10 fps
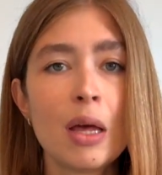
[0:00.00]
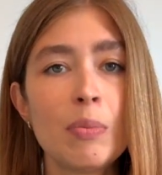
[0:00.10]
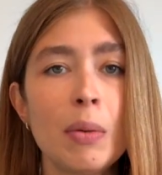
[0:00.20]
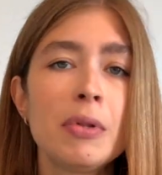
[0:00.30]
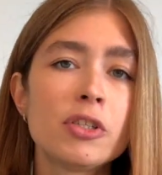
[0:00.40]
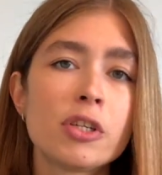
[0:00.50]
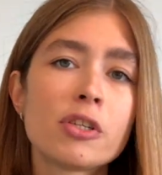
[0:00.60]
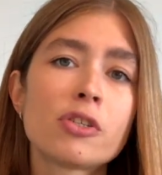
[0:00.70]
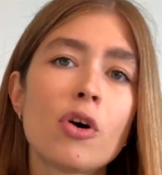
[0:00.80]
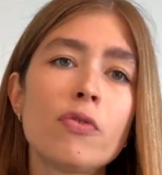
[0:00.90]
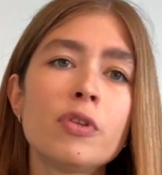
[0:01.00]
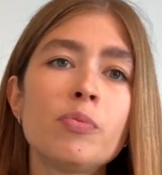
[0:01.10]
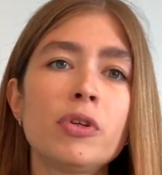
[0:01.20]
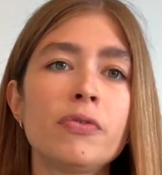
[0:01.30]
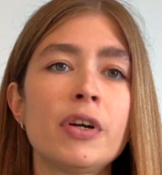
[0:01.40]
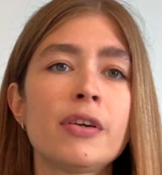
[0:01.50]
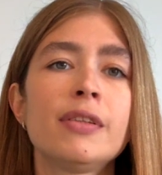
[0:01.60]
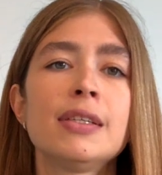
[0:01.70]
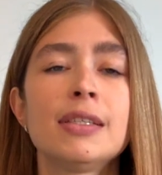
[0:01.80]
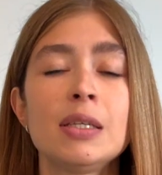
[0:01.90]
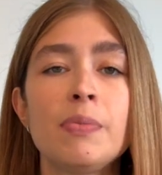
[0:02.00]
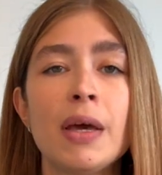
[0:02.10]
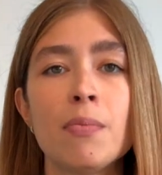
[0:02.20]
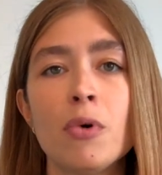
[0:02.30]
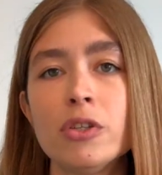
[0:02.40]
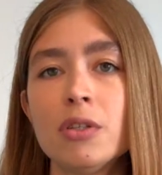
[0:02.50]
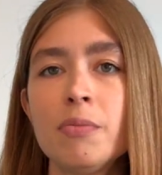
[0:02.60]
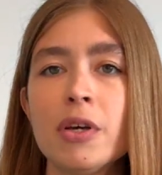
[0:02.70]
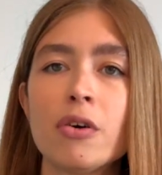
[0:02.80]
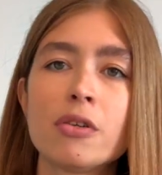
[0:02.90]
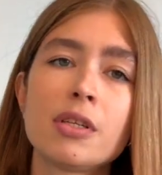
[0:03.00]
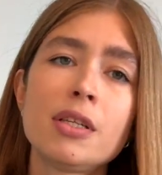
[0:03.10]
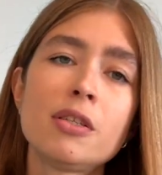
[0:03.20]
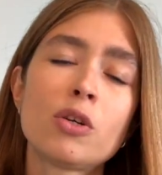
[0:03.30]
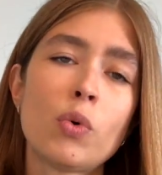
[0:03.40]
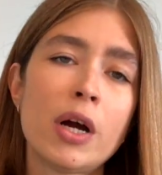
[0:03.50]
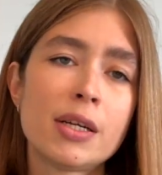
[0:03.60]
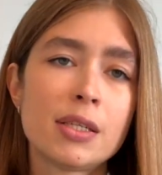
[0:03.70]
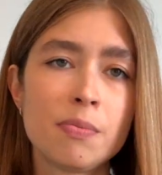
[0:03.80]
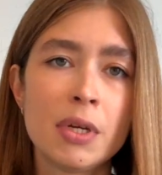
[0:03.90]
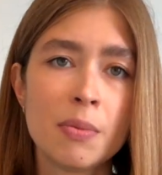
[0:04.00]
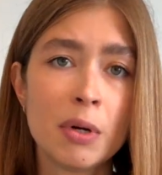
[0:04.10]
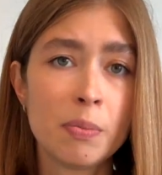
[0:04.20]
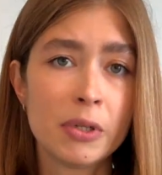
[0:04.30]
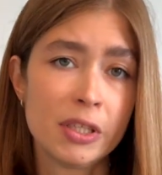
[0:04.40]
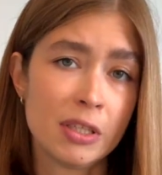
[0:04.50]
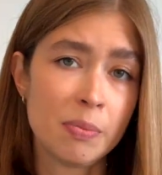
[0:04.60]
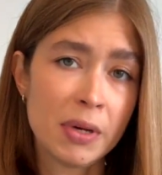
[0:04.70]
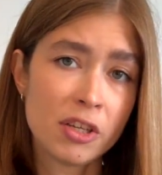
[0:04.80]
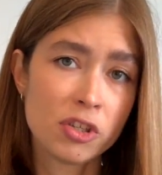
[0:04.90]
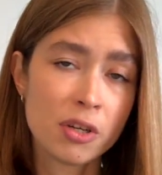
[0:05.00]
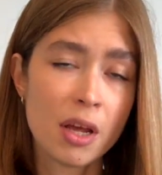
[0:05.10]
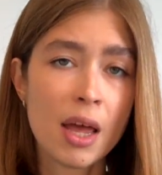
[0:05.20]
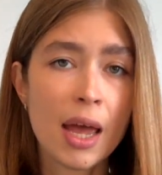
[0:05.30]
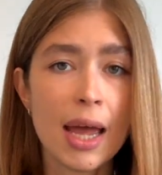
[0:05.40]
Publishers often prefer the CPM model because it requires minimal participation